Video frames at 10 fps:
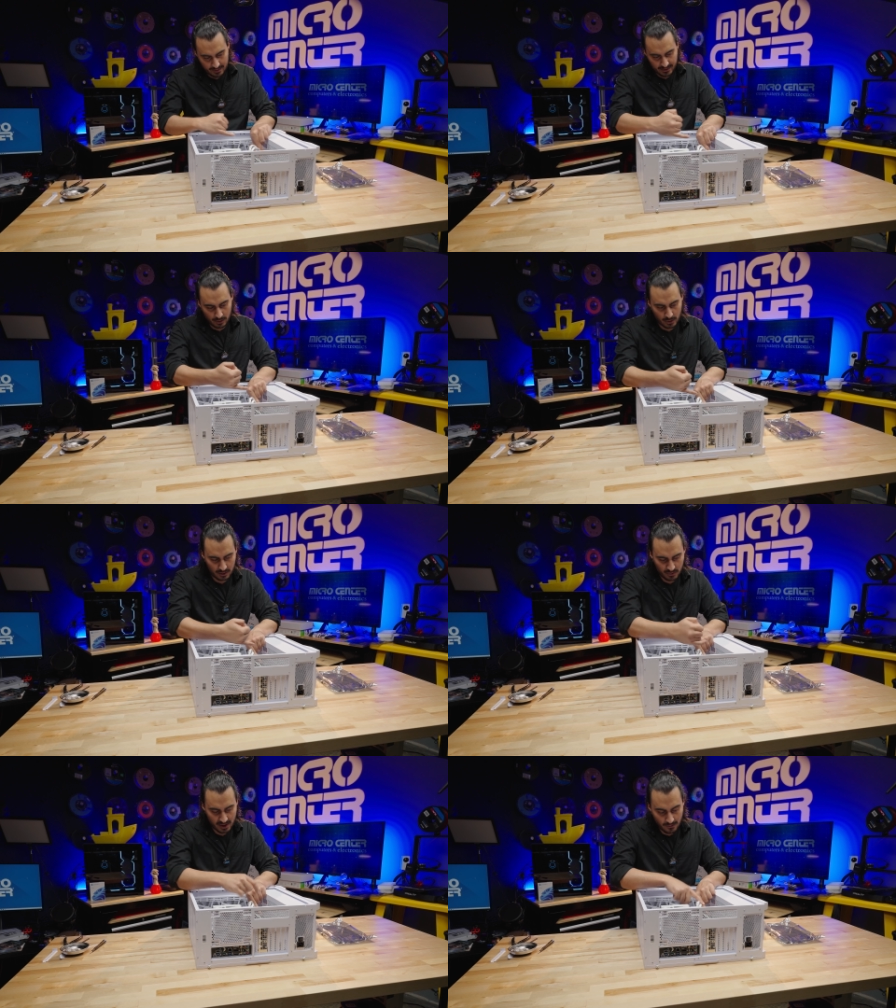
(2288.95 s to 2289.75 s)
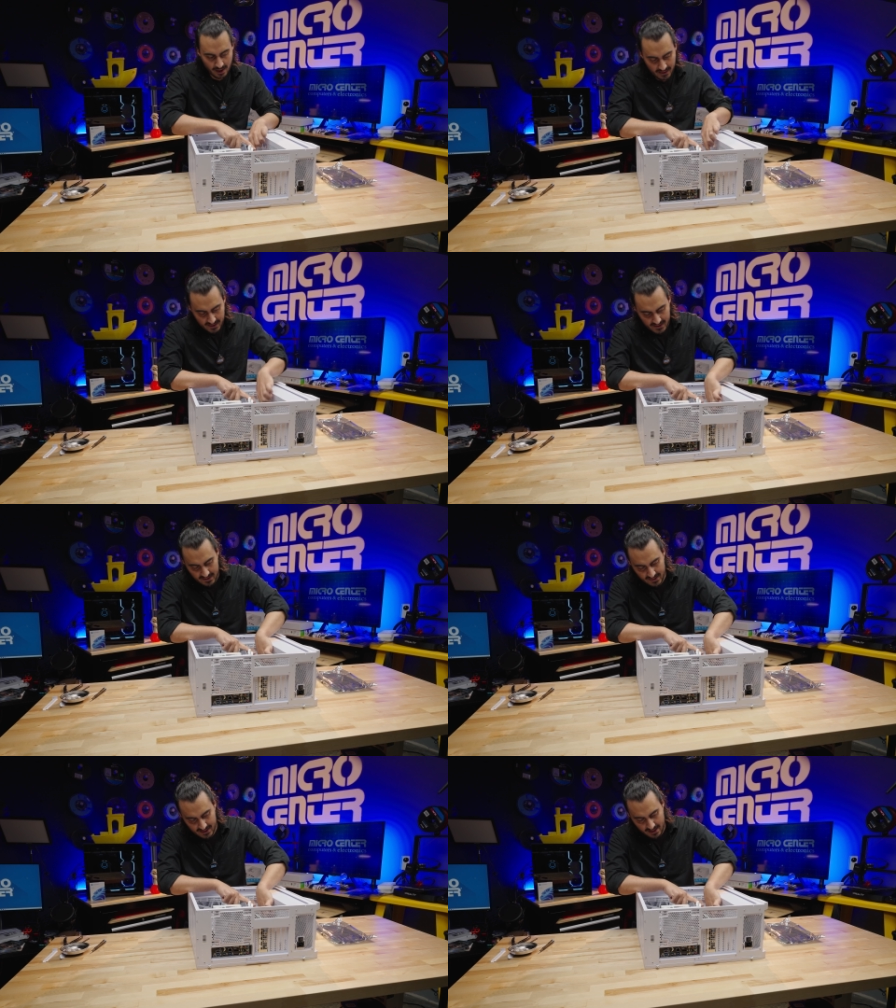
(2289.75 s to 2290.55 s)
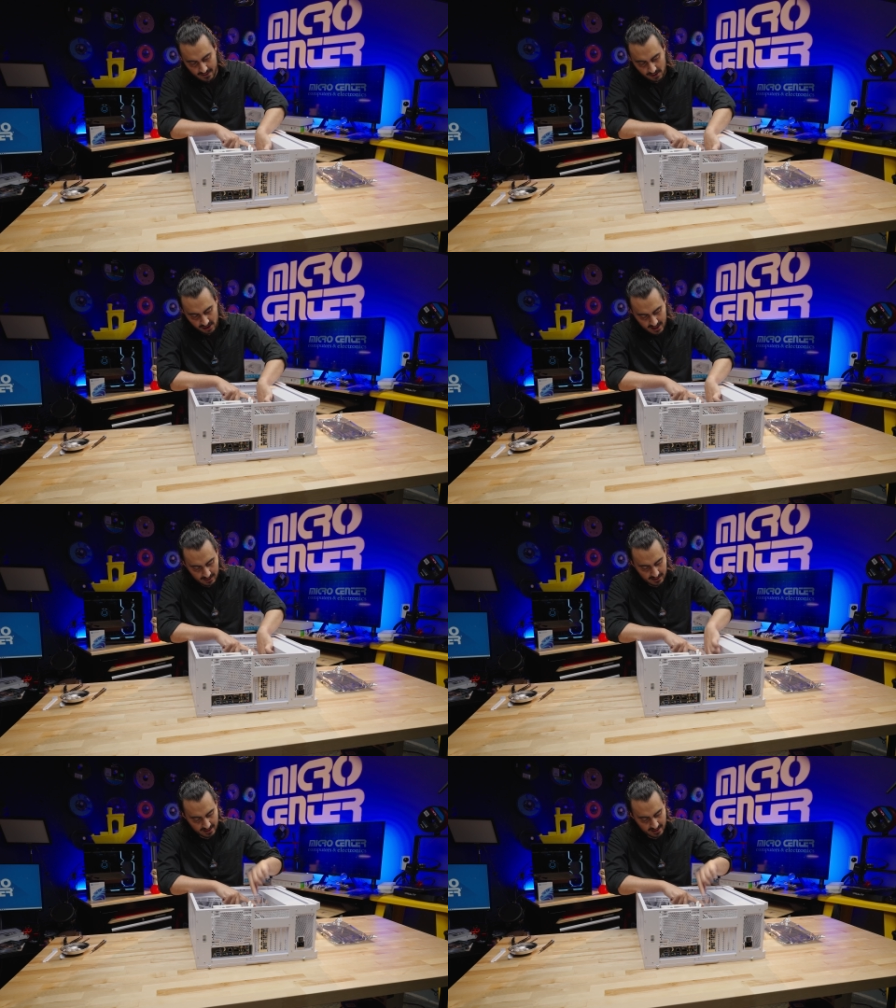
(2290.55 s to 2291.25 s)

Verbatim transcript: I'm going to want to rerun this to this other channel.